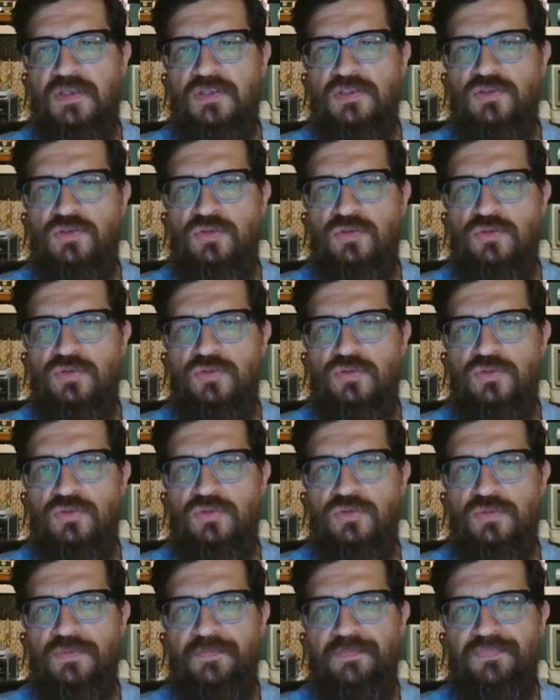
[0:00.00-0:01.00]

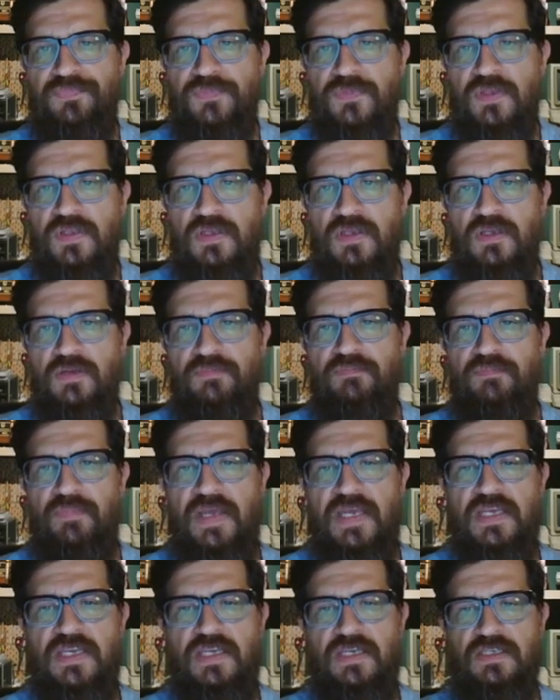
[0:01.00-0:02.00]
to
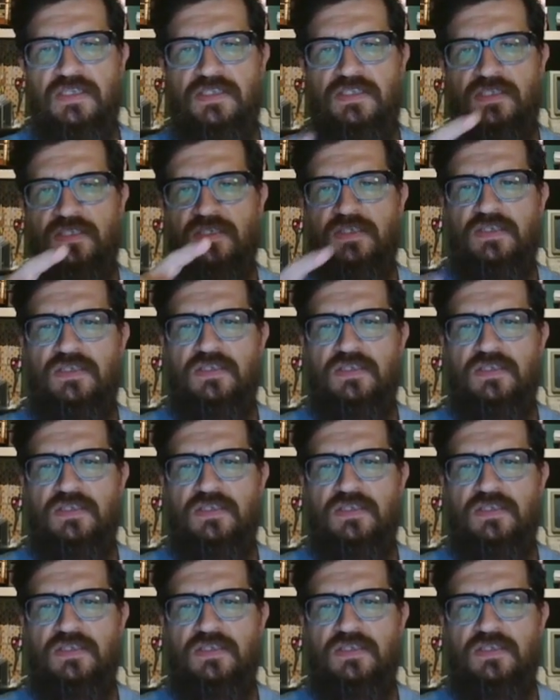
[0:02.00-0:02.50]
make it